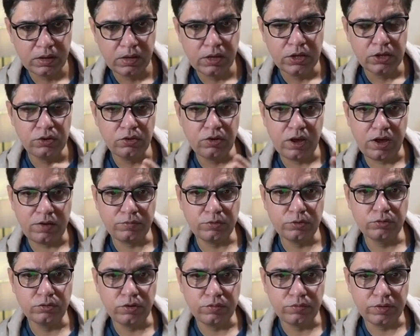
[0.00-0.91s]
You have
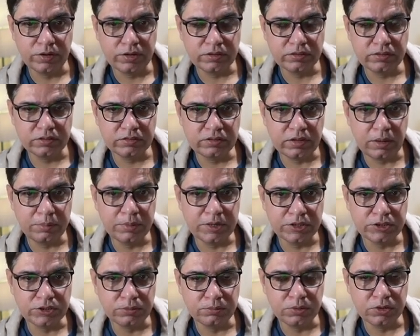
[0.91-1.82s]
to do a fundus
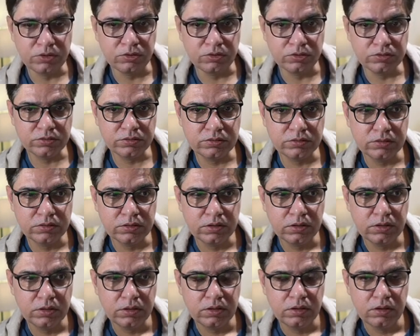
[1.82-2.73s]
examination because
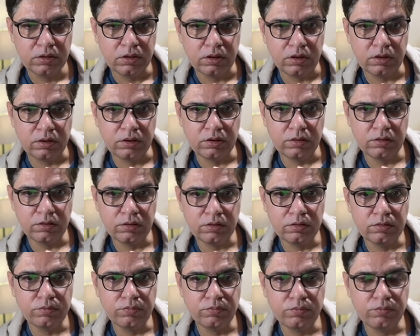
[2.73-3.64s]

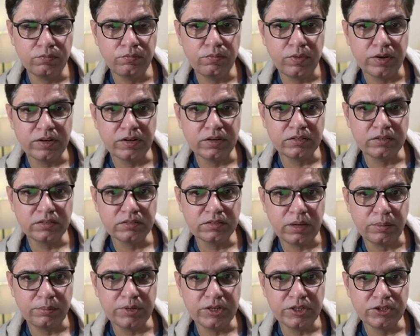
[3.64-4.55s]
fundus
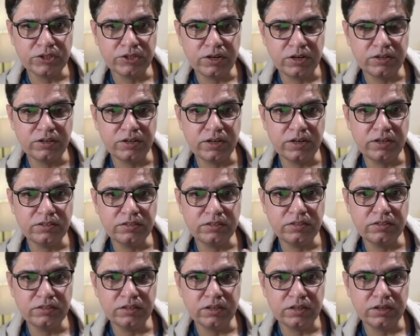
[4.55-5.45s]
examination under
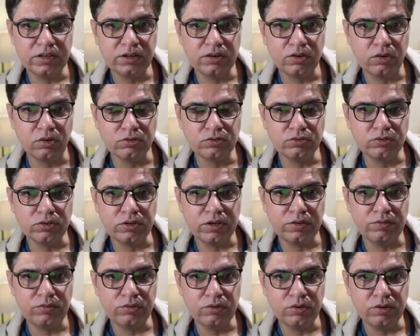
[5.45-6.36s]
anesthesia can also
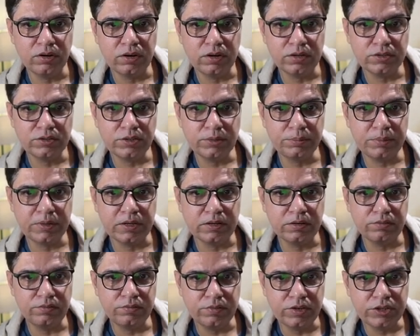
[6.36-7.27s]
give you a
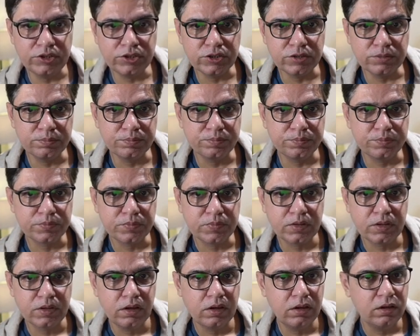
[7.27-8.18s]
typical feature
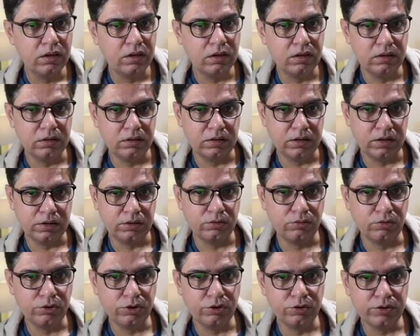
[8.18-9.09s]
like
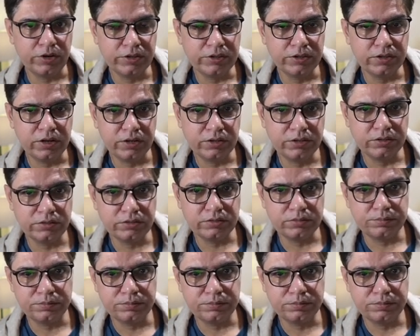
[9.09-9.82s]
chorioretinitis